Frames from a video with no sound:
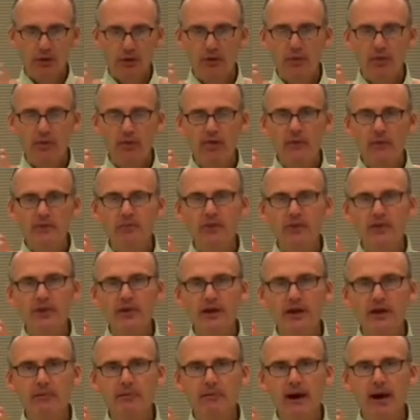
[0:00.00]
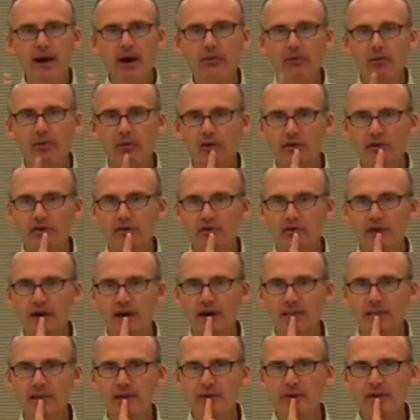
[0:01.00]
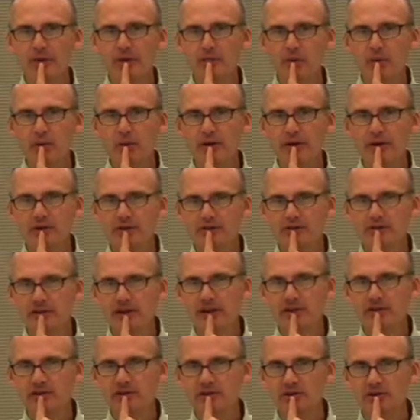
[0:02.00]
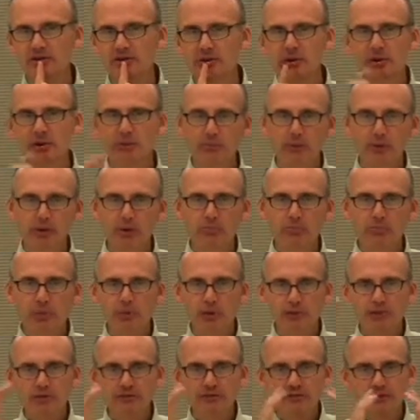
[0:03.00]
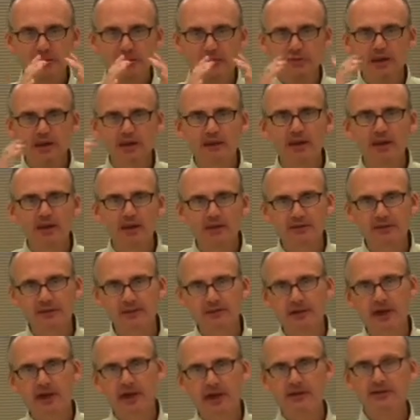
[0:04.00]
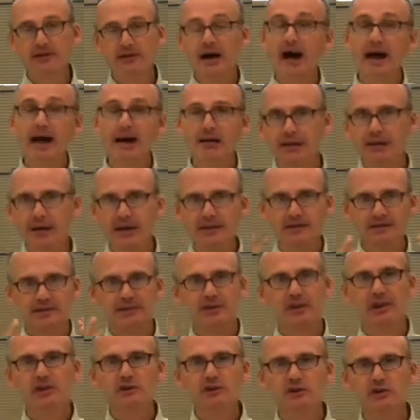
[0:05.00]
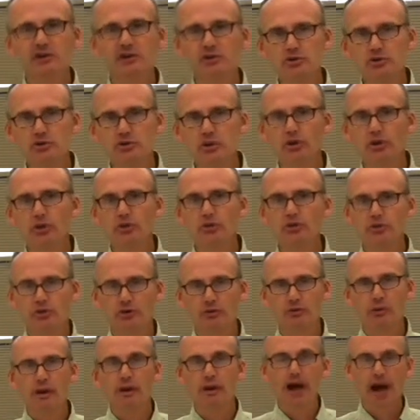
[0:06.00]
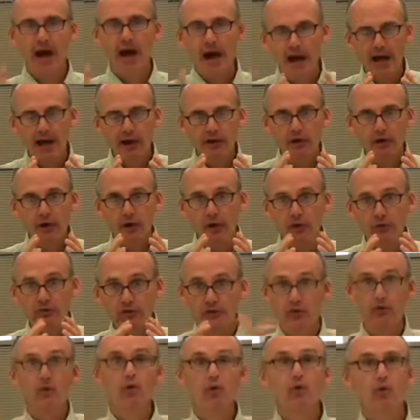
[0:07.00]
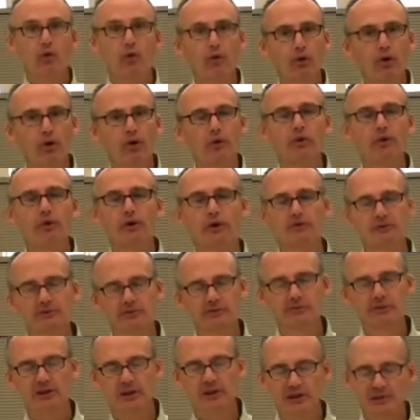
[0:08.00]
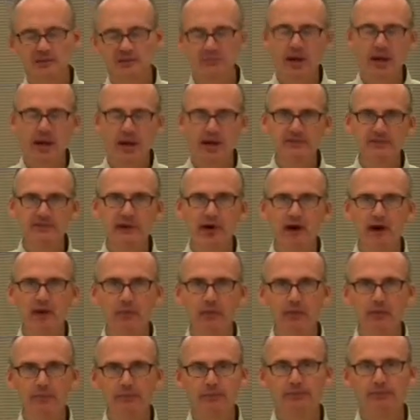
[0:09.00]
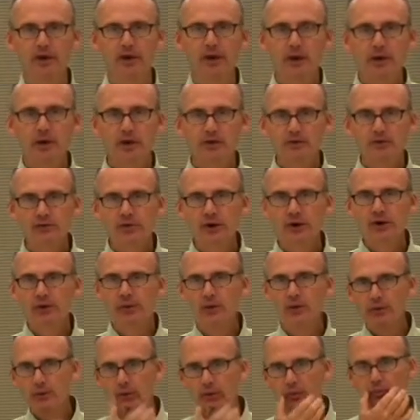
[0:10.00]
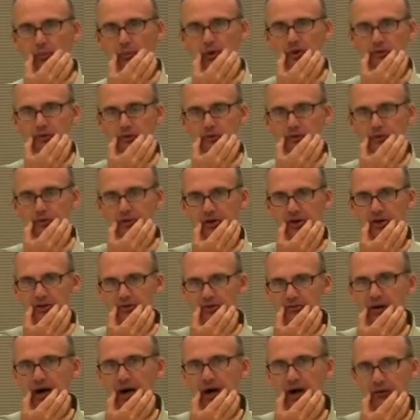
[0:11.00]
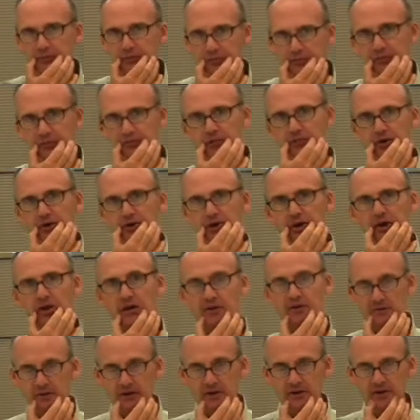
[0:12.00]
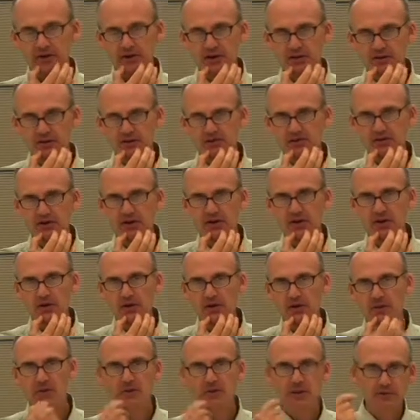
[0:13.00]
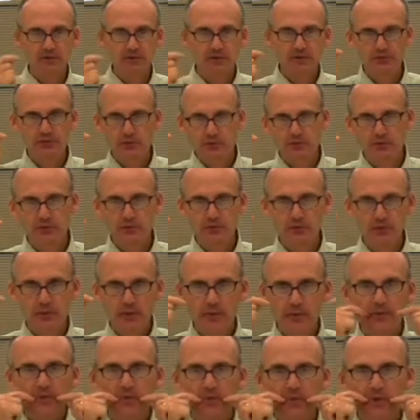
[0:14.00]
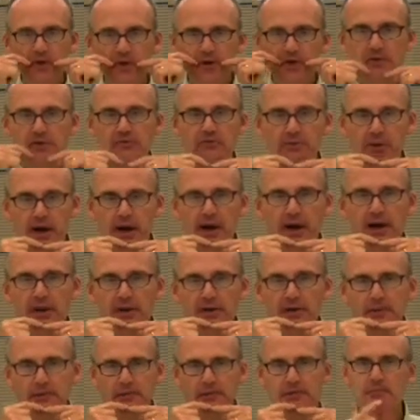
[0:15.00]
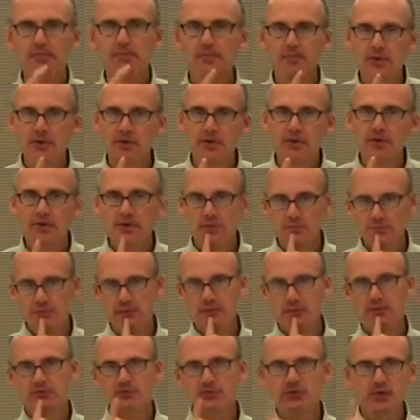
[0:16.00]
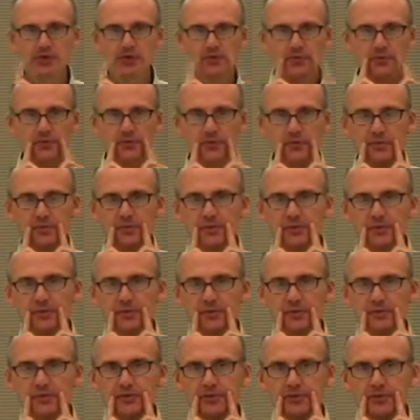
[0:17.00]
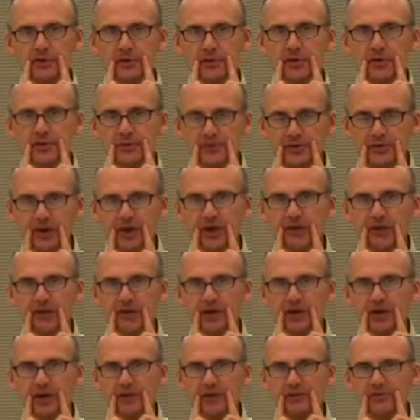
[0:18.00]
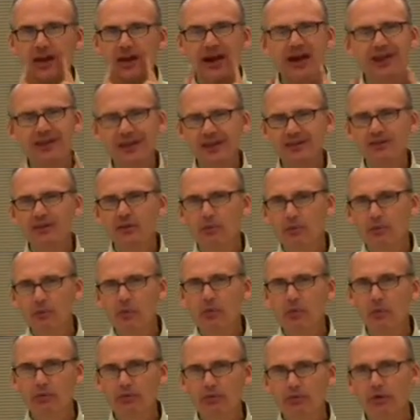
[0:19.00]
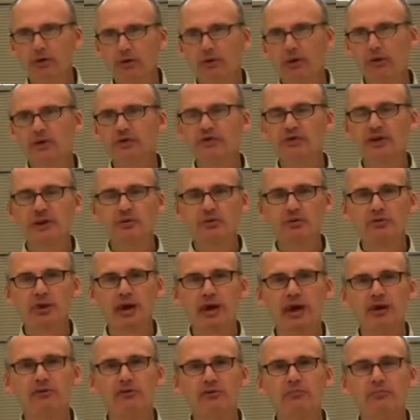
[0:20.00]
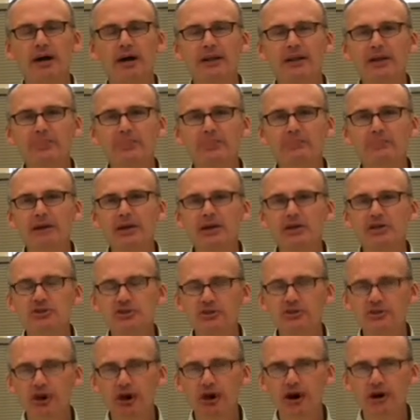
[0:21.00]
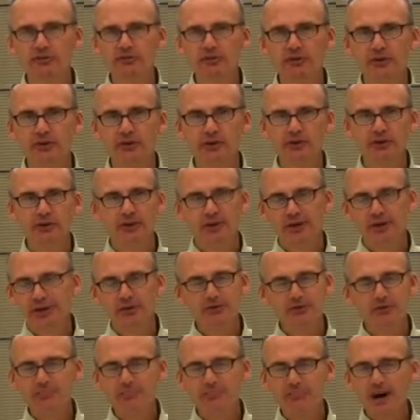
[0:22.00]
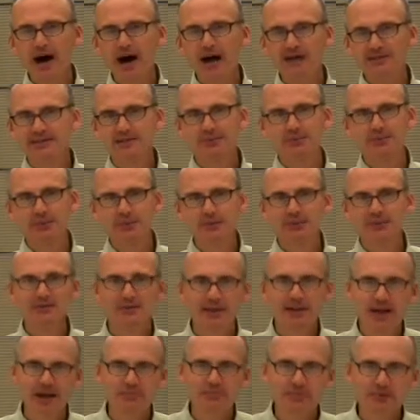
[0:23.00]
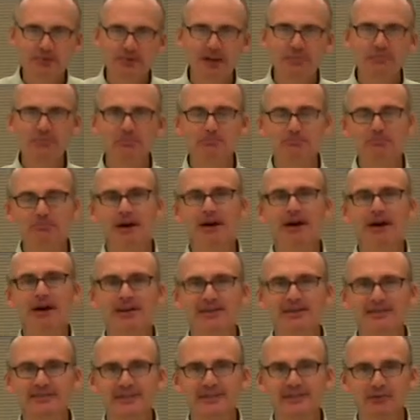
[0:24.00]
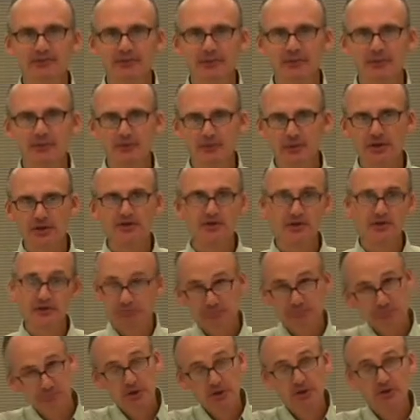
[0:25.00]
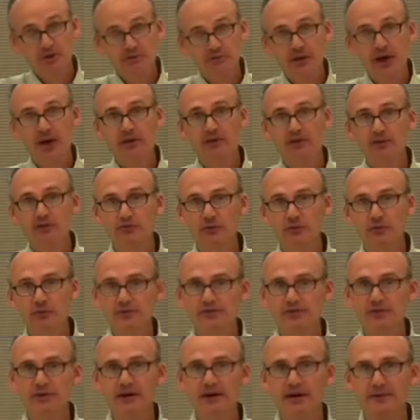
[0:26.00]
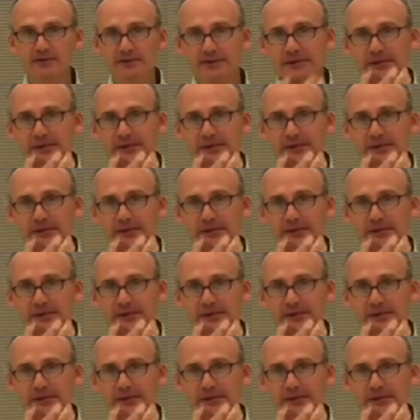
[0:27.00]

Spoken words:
them think about this not being a point of tension, but a point of something that dilates and gets controlled to create higher notes or lower notes as it expands outward. So we do this by, first of all, getting a foundation set here. As I said before, think a triangle, firm chin, firm corners. The second thing is I like to conceptualize my lips being soft. You know, it's impossible to have your lips buzz if they're rigid. You can try this for yourself.